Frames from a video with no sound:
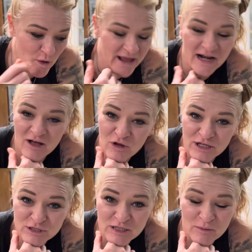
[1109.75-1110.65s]
And
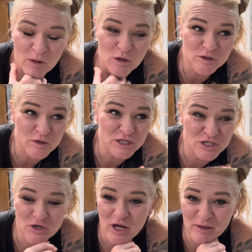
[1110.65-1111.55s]
I'm also gonna
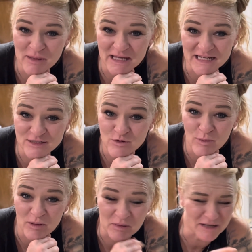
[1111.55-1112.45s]
show you how to make it into a
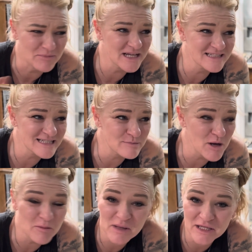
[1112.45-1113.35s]
pumpkin, because it's a
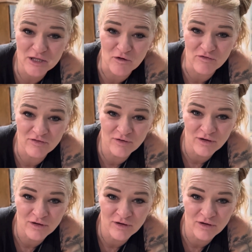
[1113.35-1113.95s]
pumpkin loaf.